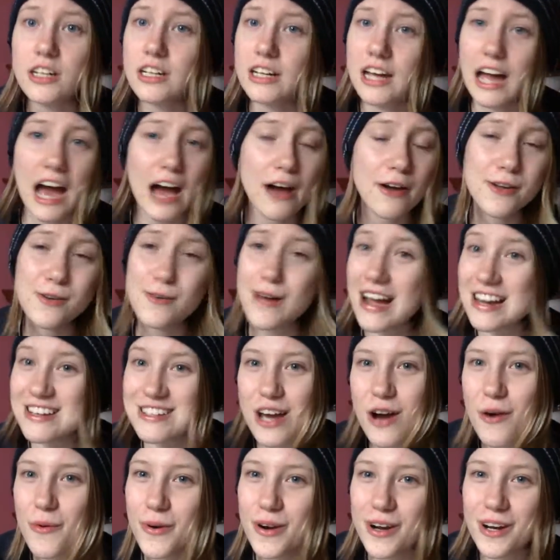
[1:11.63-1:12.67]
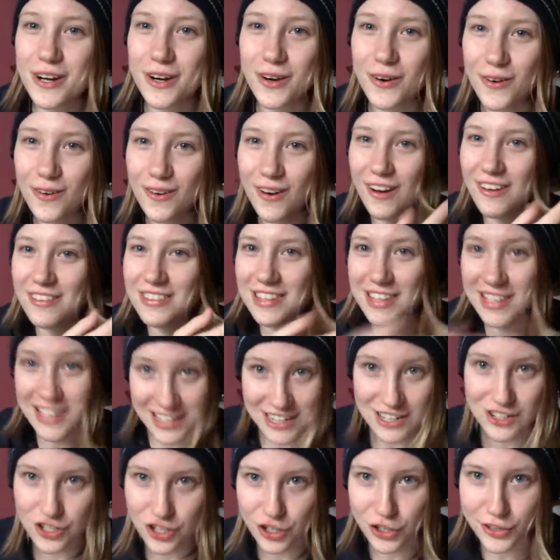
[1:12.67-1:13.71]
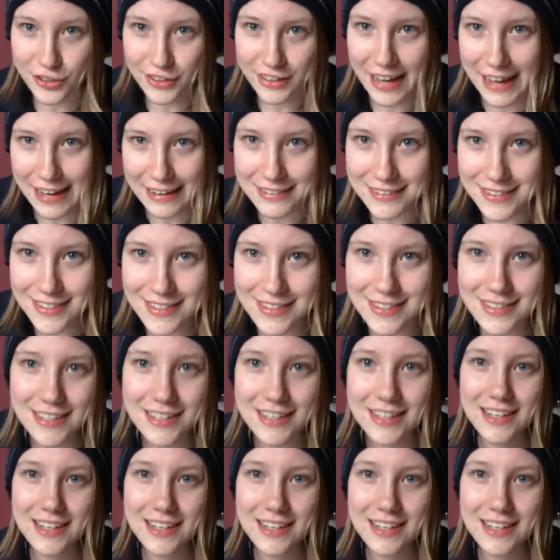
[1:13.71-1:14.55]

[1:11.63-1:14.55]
how you act at work or on the internet.